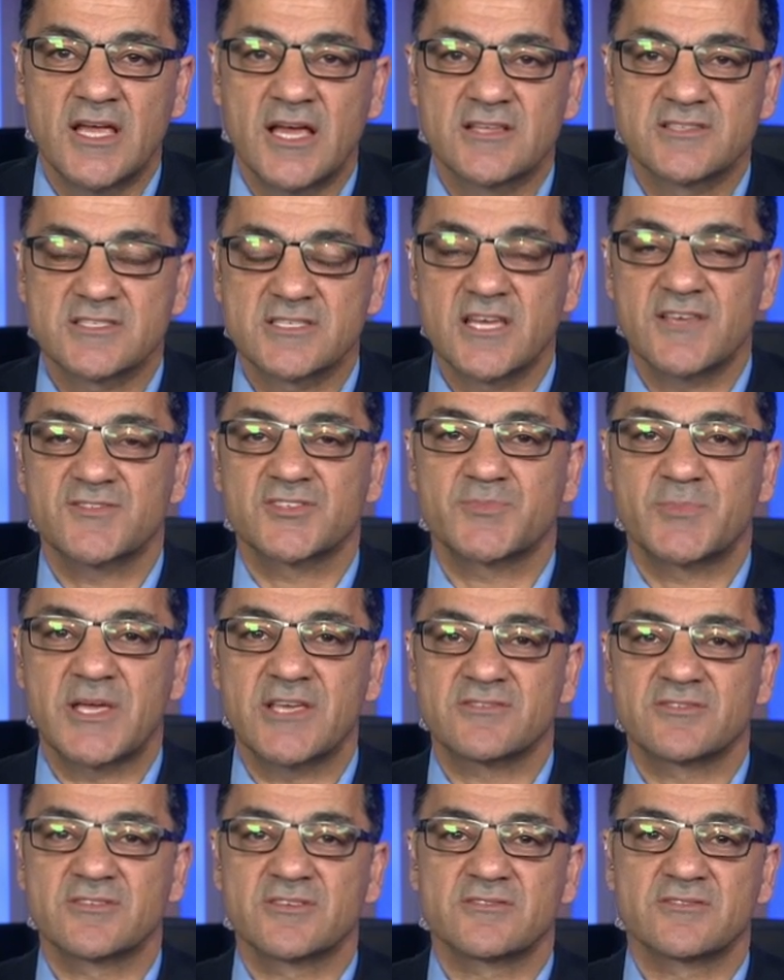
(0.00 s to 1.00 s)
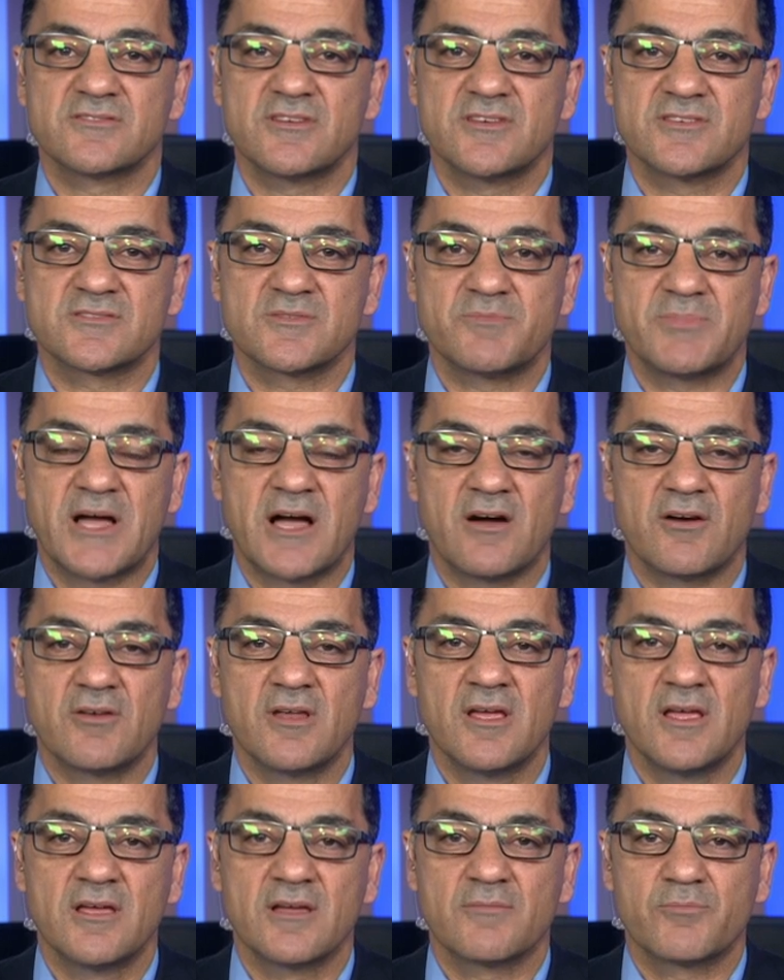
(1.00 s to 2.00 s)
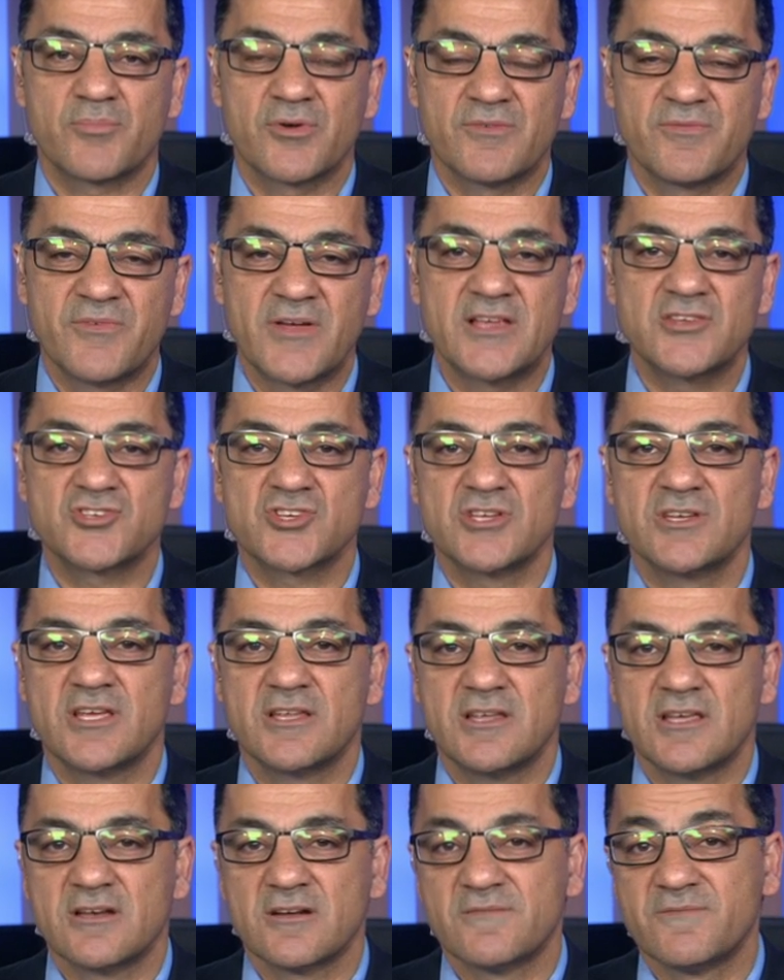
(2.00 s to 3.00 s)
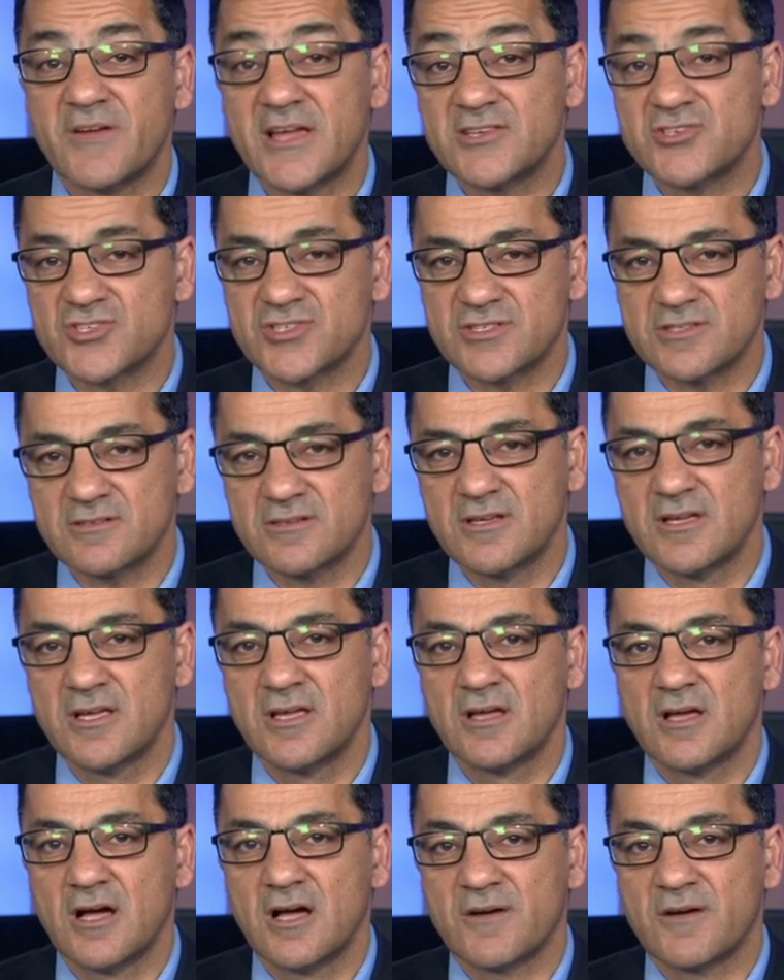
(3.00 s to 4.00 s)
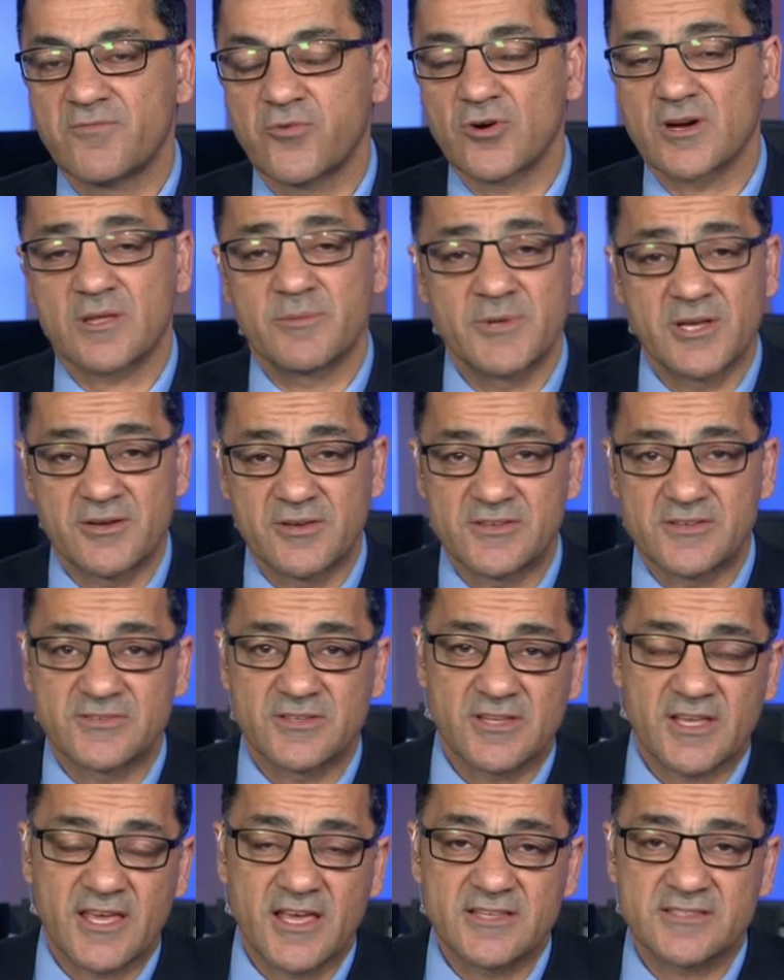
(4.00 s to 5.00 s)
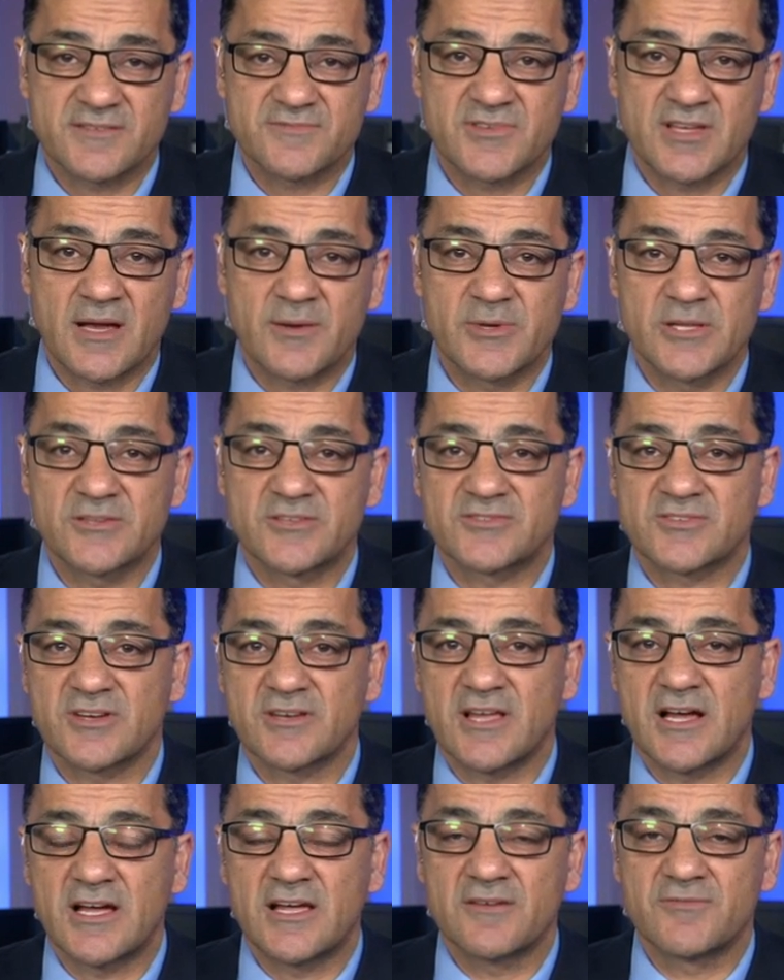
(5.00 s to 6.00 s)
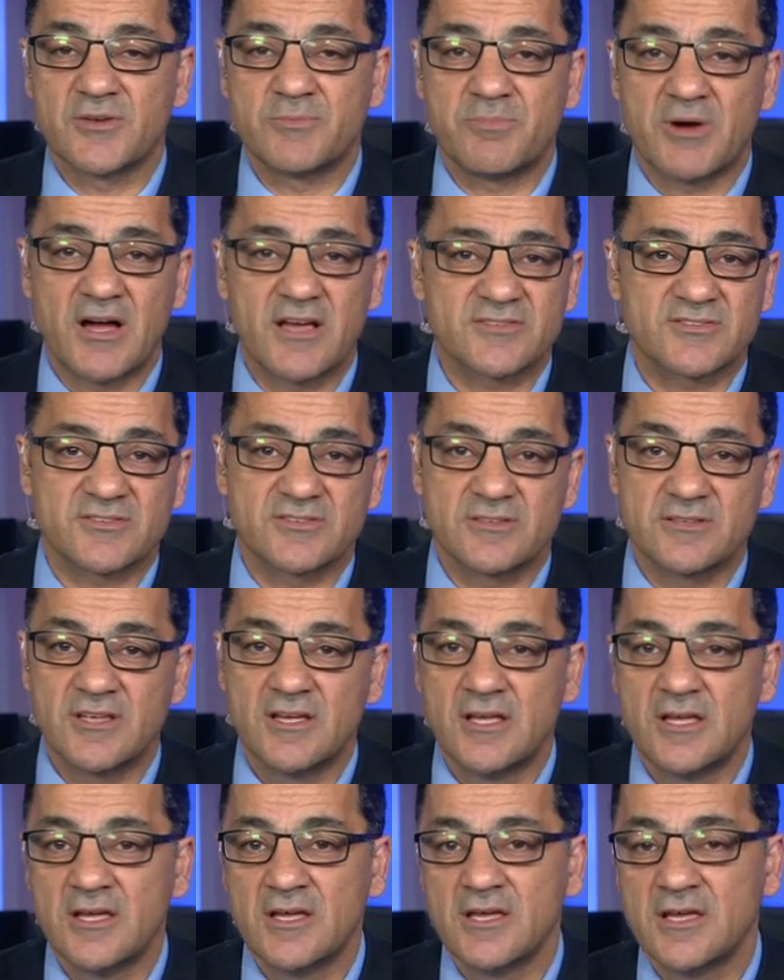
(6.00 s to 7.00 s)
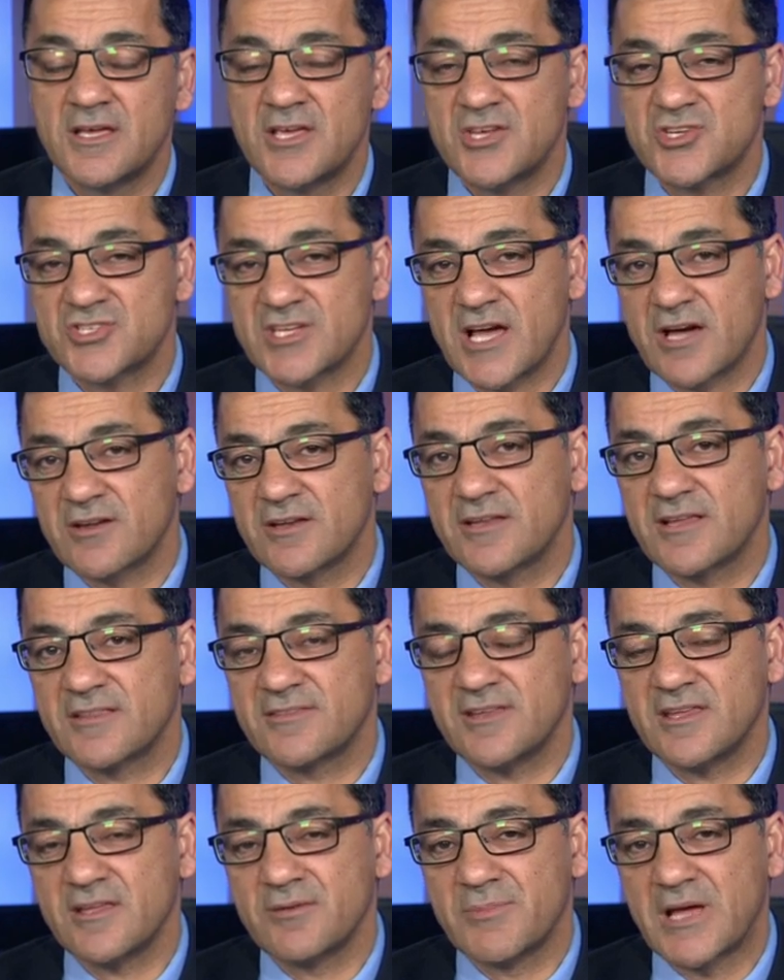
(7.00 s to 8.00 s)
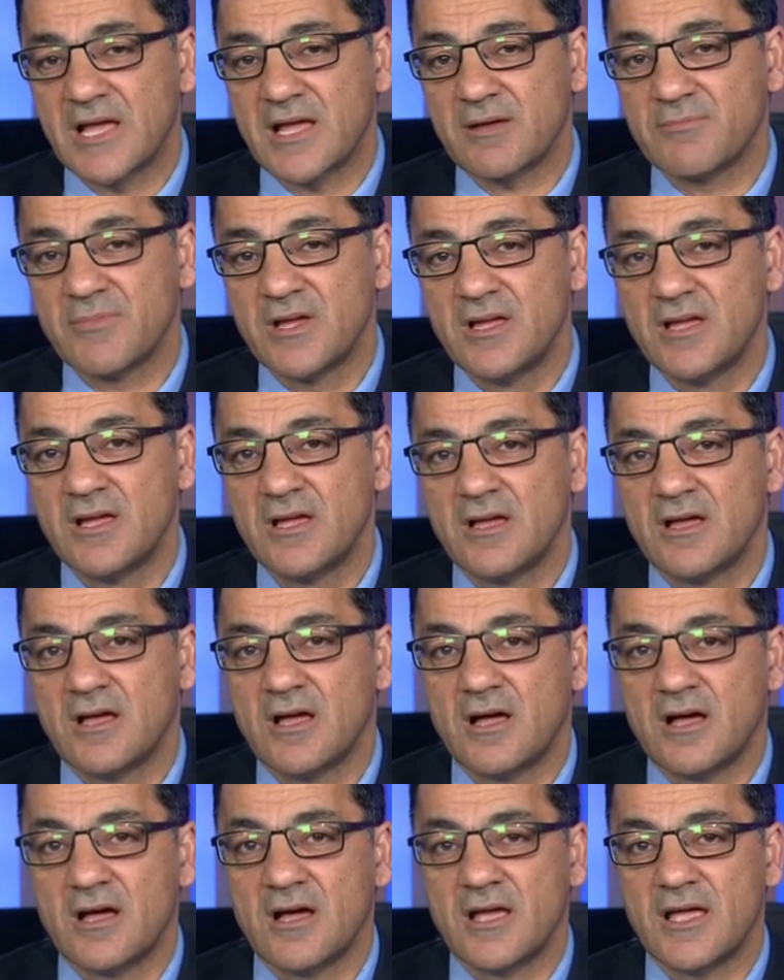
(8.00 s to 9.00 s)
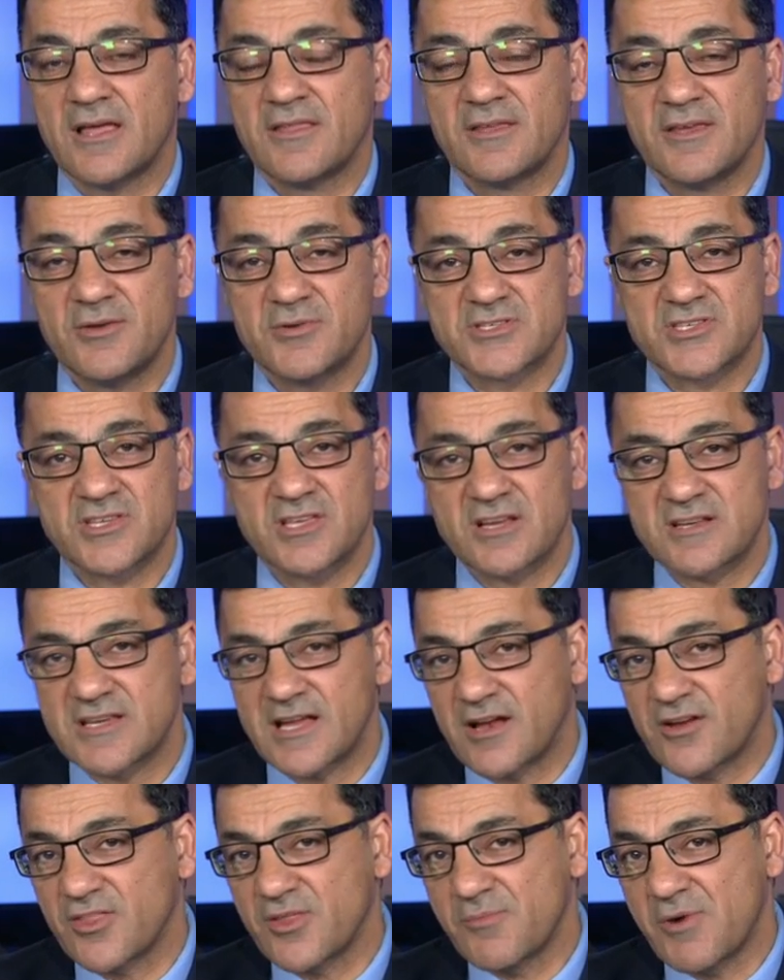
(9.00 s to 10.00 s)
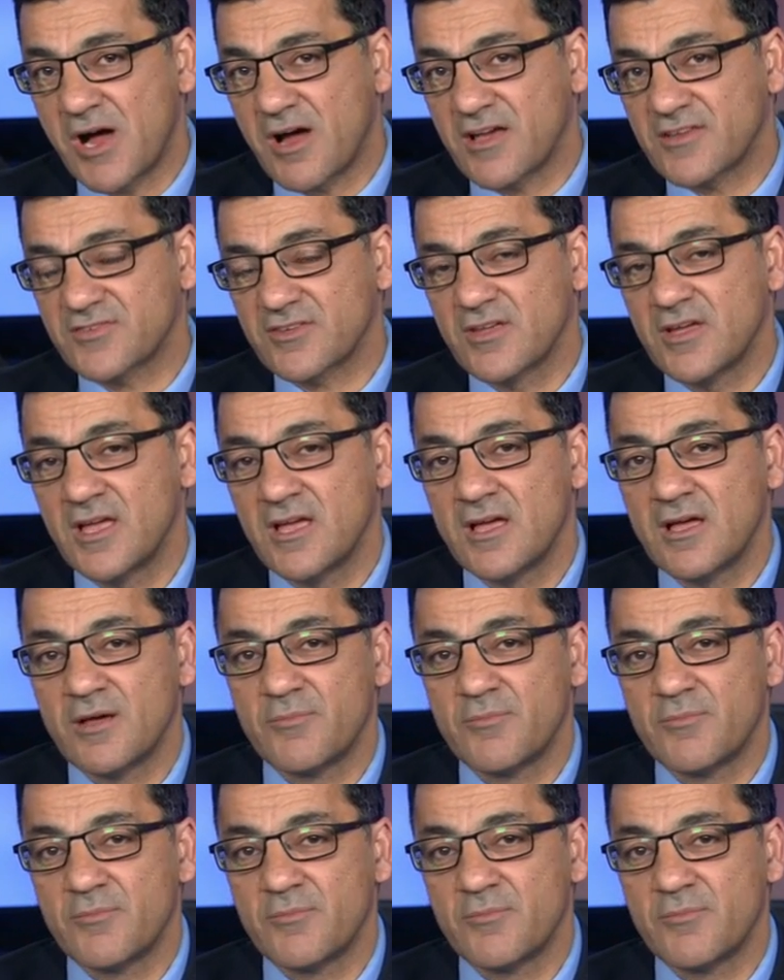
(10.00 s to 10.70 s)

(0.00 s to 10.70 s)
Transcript: And Safe Spaces is about prevention and intervention for communities. In the case of Tamerlan Tsarnaev in Boston, he shouted at the imam, and he was kicked out of the mosque.